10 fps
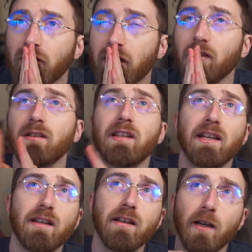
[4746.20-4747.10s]

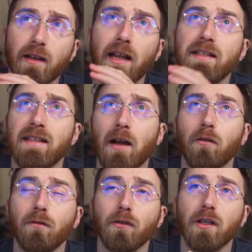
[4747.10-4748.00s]
the next
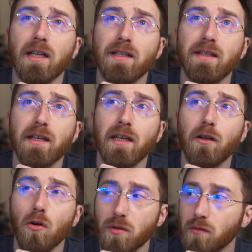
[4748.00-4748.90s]
town over is a
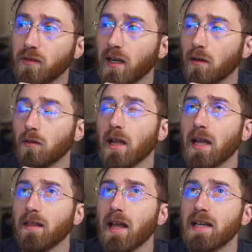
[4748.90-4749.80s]
coastal town,
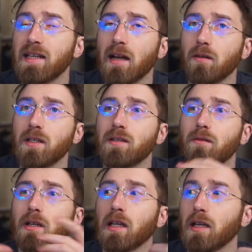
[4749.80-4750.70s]
and that town is
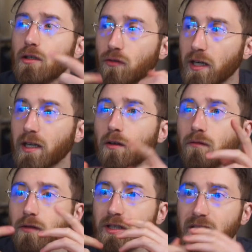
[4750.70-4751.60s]
doing a lot of trading
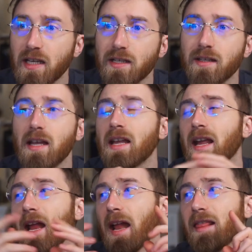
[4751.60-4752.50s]
overseas,
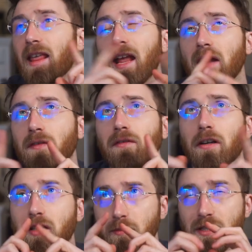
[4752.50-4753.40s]
and they have a
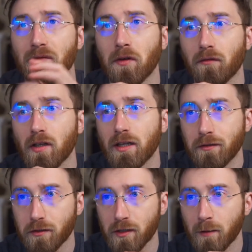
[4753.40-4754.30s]
very specific
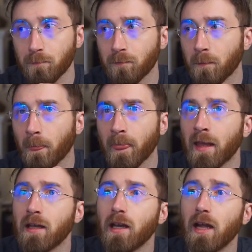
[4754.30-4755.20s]
relationship.
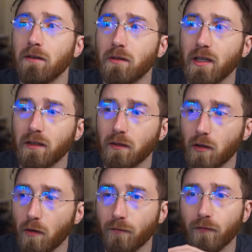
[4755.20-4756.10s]
And you can
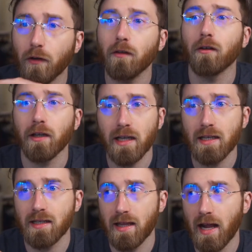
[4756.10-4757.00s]
go further
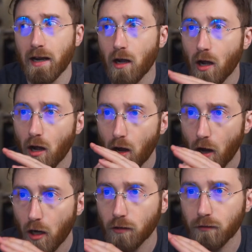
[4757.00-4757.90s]
into that
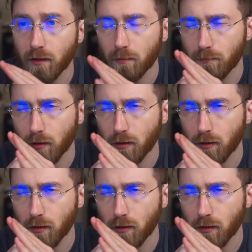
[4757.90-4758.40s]
100%.